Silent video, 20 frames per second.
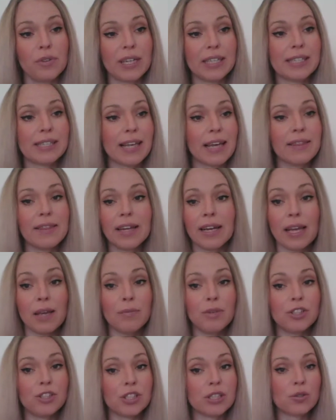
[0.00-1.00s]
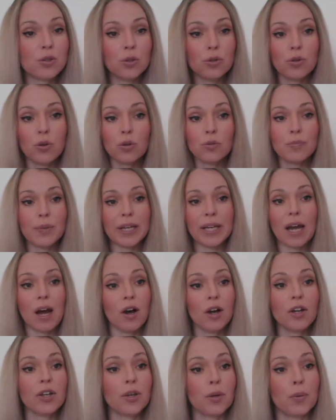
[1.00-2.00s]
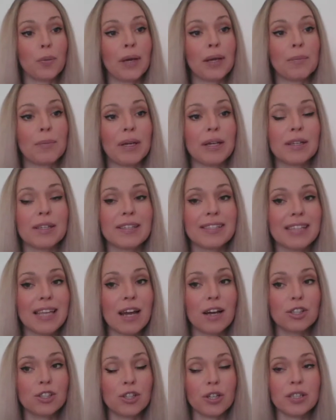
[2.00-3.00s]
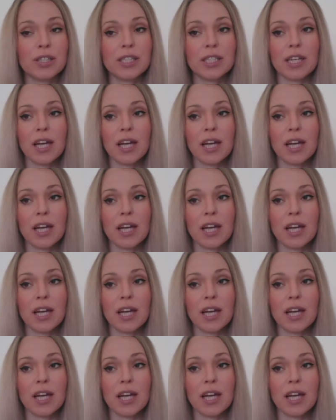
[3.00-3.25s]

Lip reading: They said that images could not be arguing because they are just